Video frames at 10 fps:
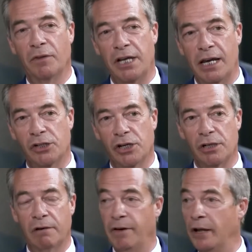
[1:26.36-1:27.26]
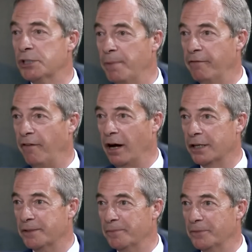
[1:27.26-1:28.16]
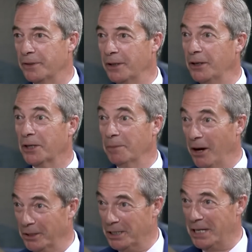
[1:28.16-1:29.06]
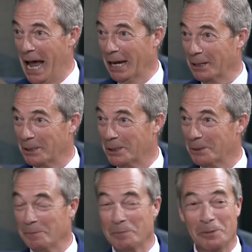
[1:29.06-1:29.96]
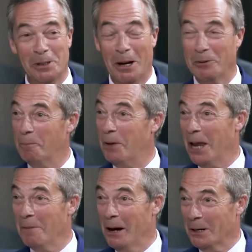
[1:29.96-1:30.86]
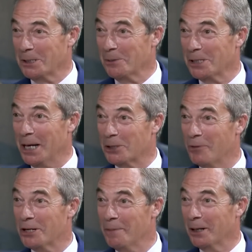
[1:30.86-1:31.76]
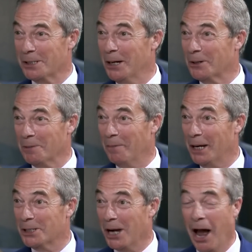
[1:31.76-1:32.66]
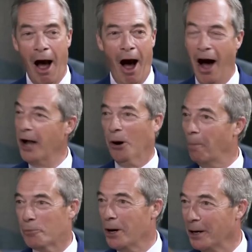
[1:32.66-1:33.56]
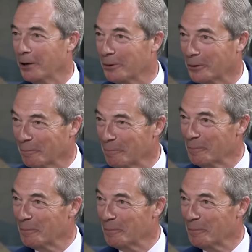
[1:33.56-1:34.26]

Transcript: the teachers had flown Spitfires, commanded tanks. Yeah. You know, the PE master was an ex-regimental sergeant major. Yeah. I got on brilliantly with them.